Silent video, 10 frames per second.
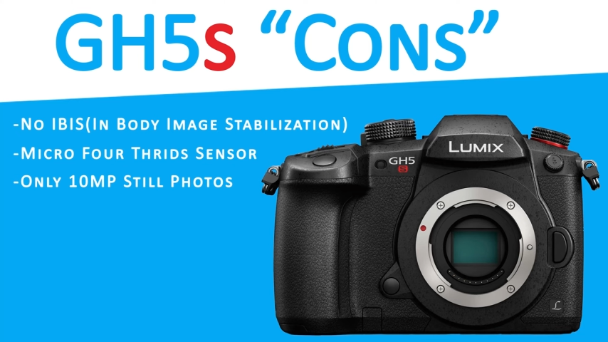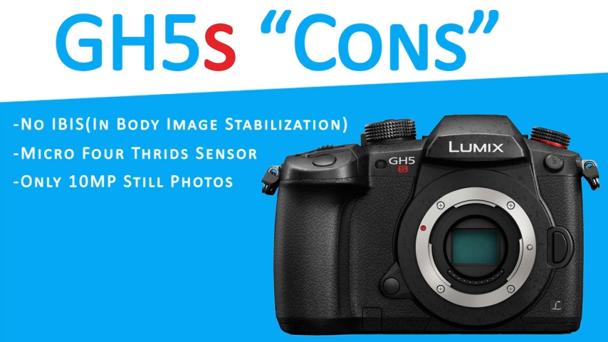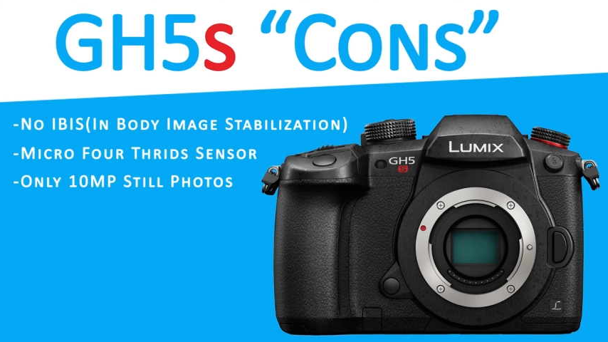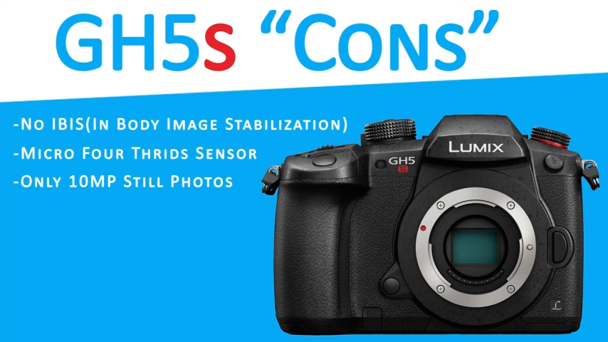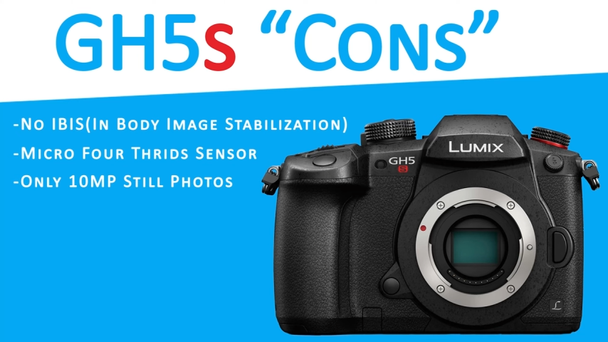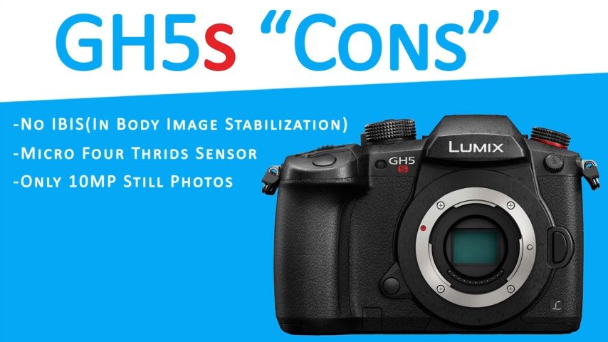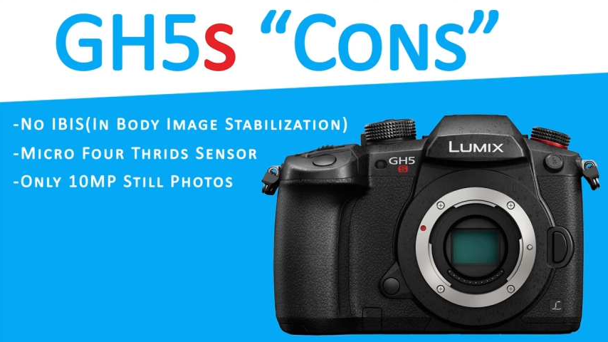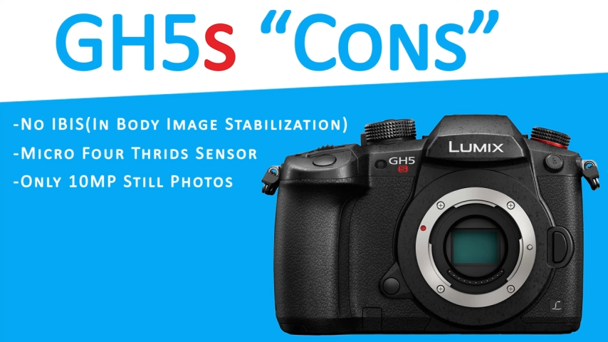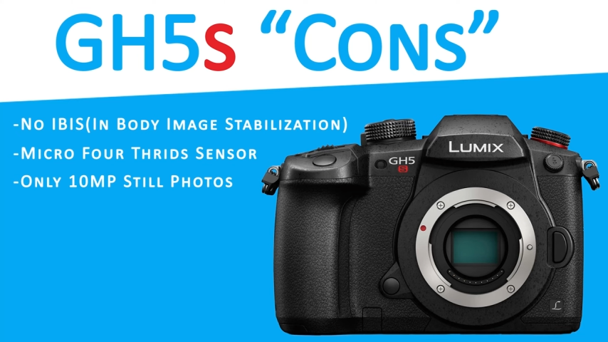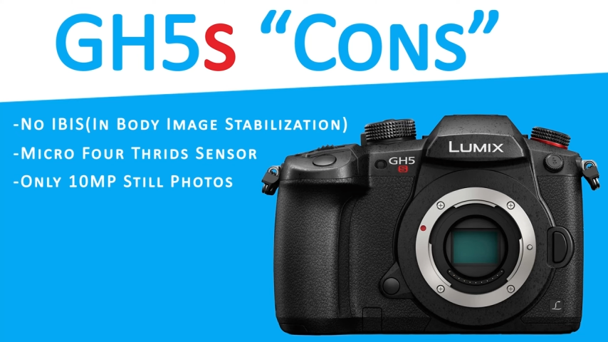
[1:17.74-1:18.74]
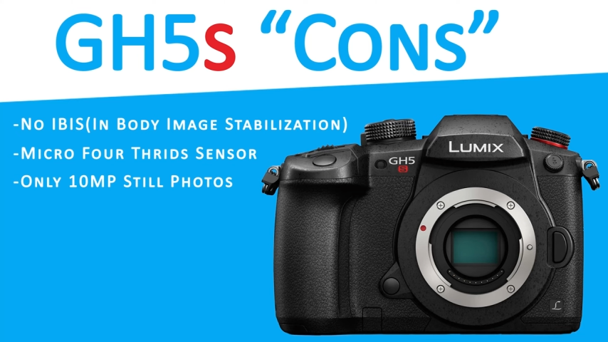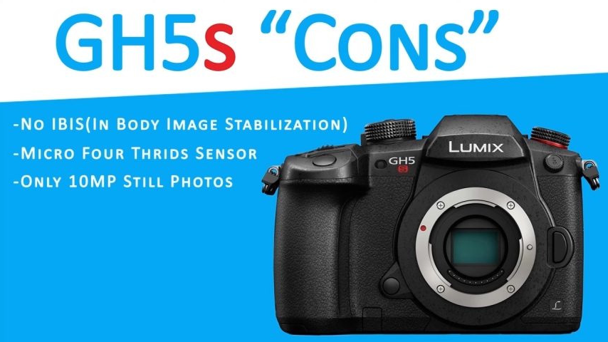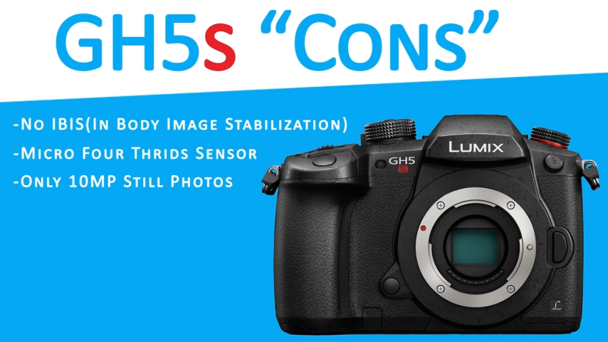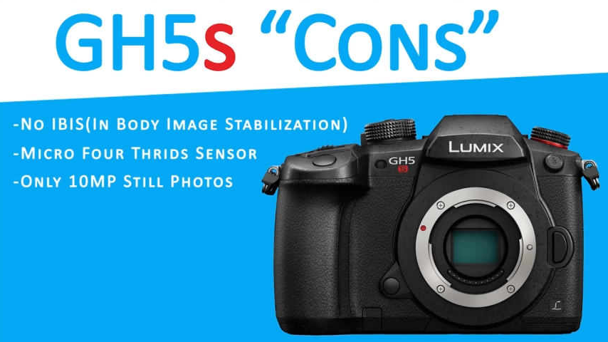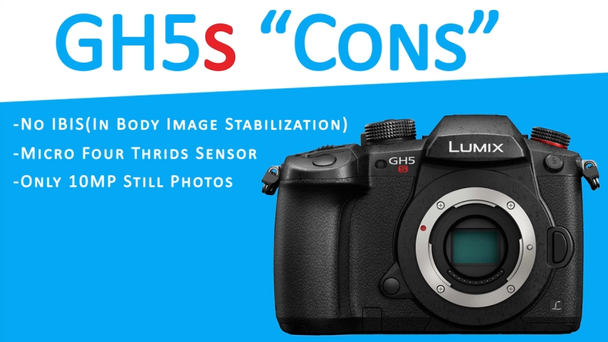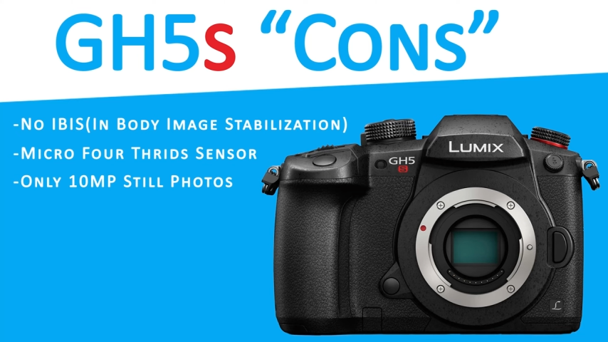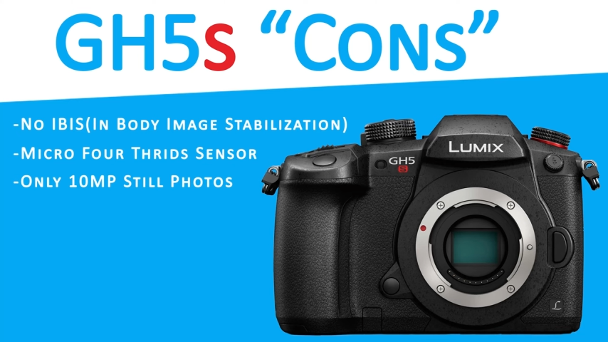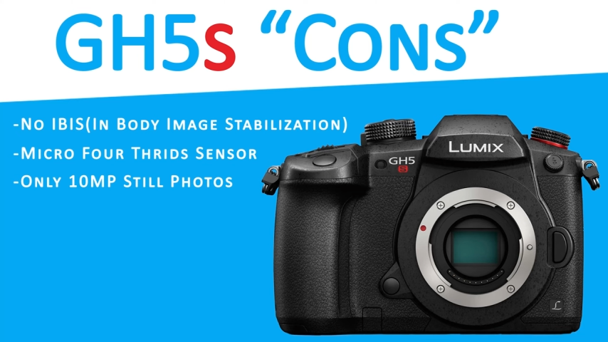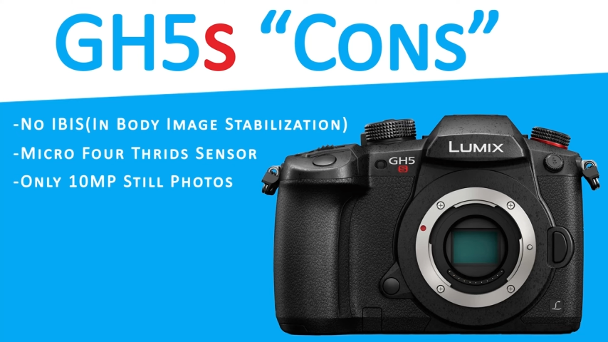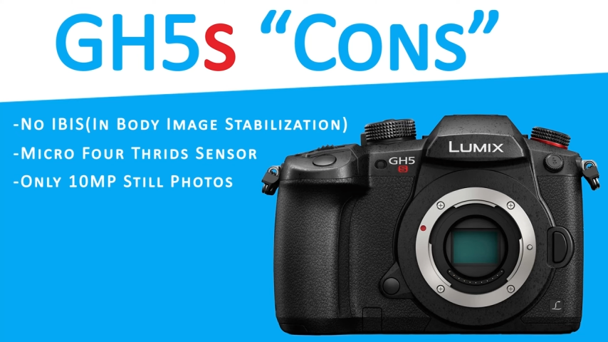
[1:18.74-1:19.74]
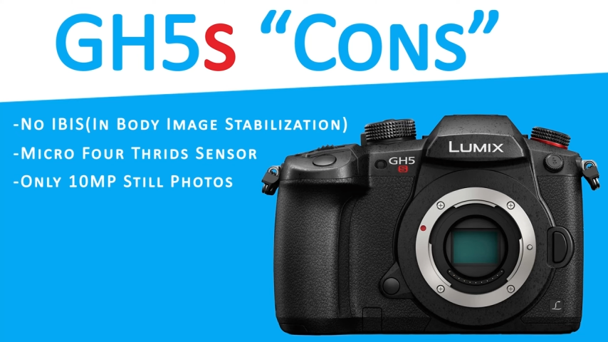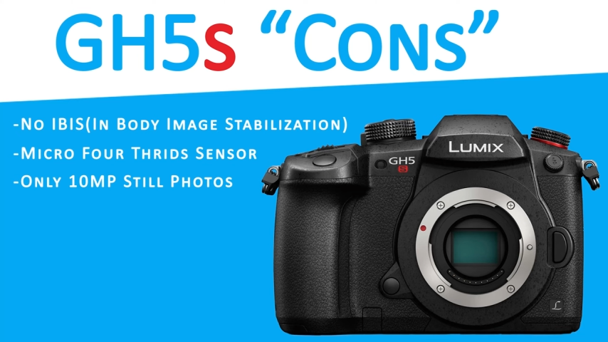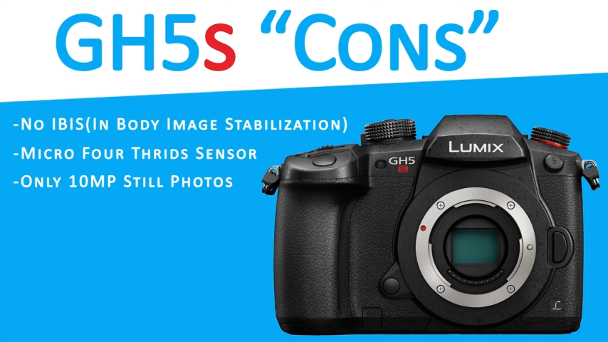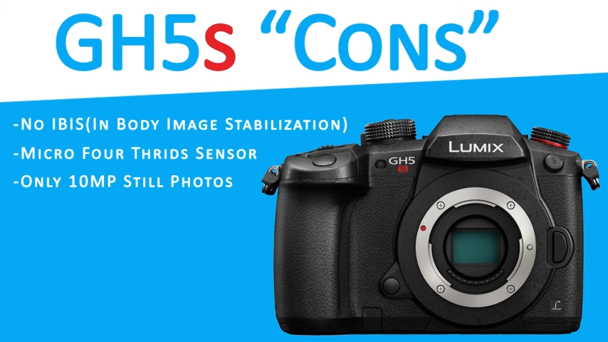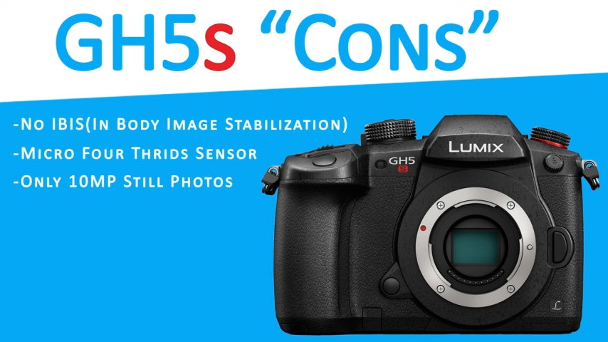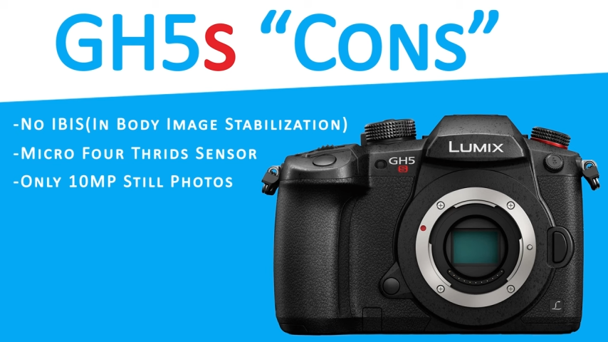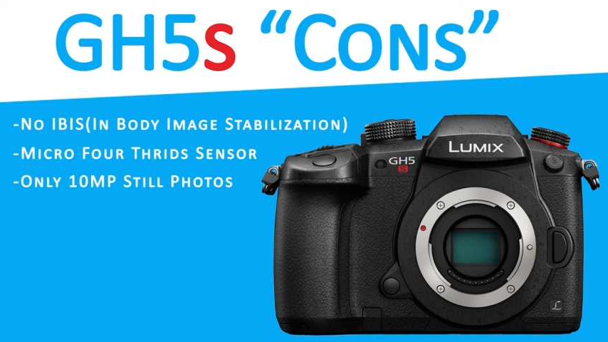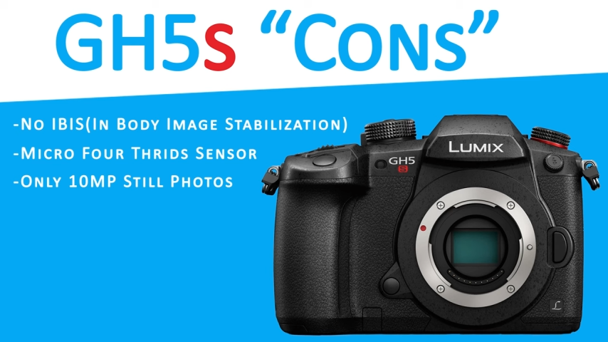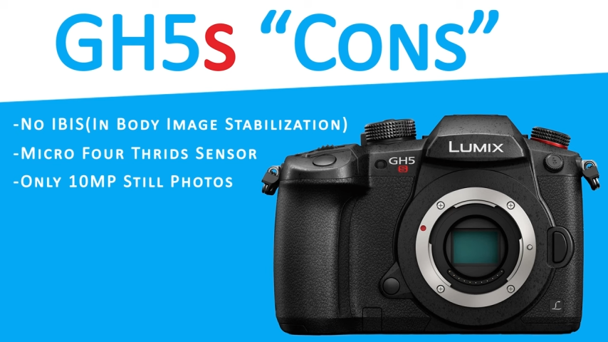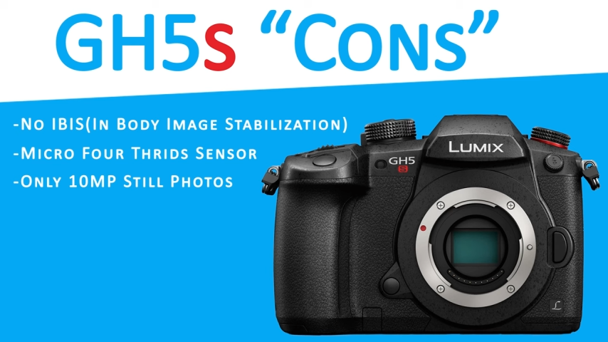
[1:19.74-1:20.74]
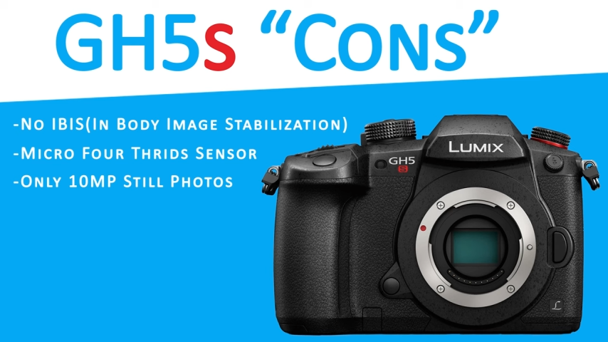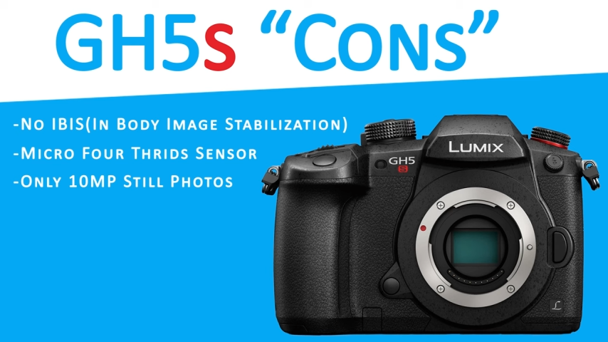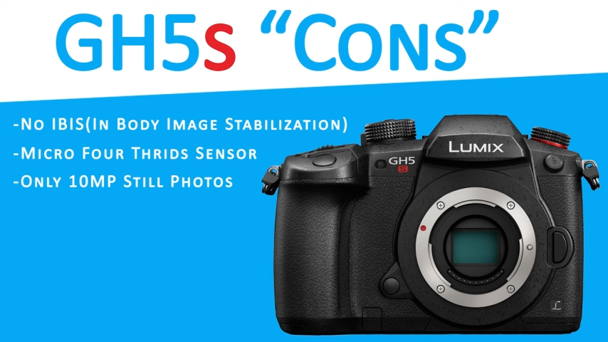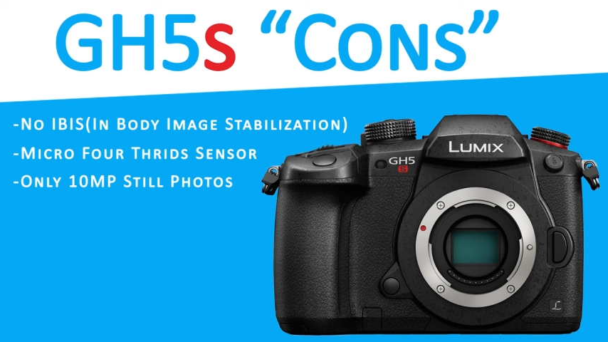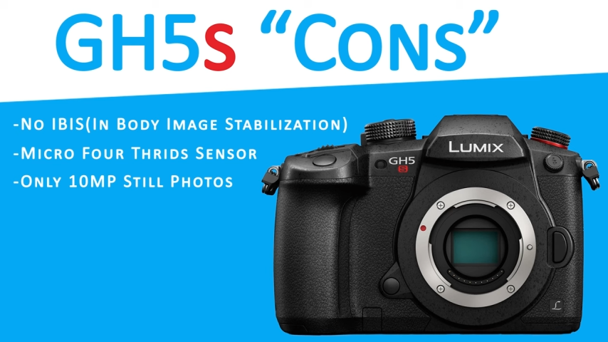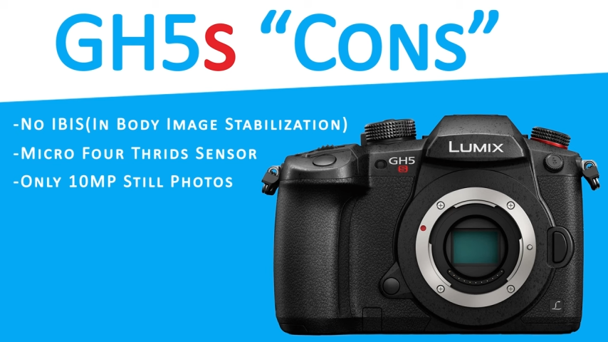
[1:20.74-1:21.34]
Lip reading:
Nobody's mouth can be seen.